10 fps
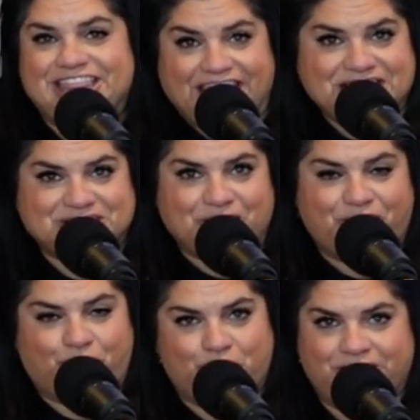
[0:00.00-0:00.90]
Thanks
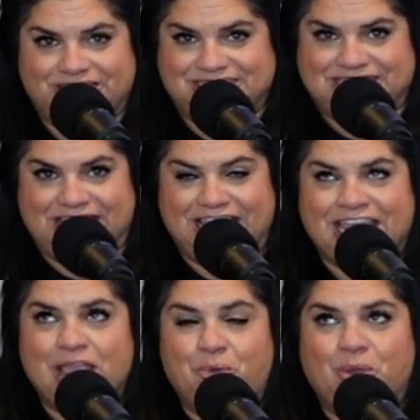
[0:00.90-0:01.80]
for
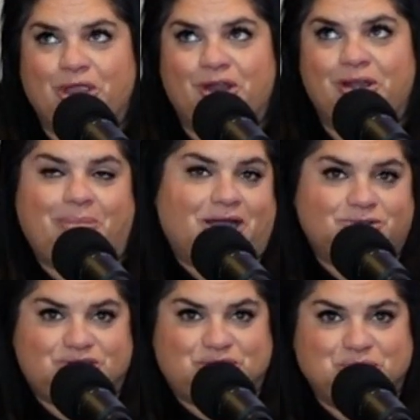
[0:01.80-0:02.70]
listening. We are
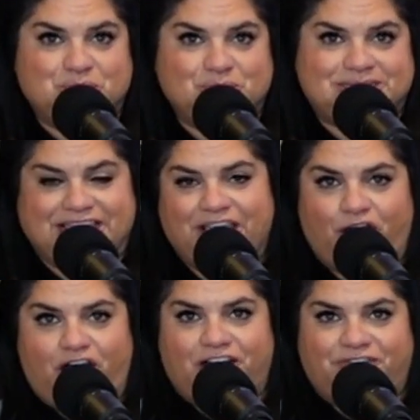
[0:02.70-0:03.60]
about to
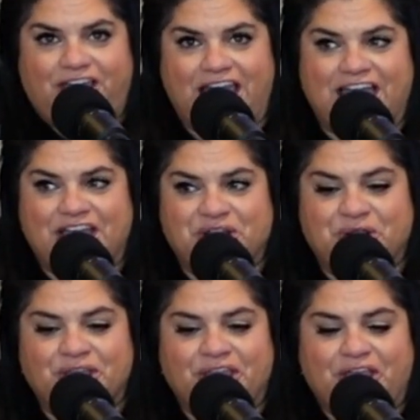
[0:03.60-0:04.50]
take off on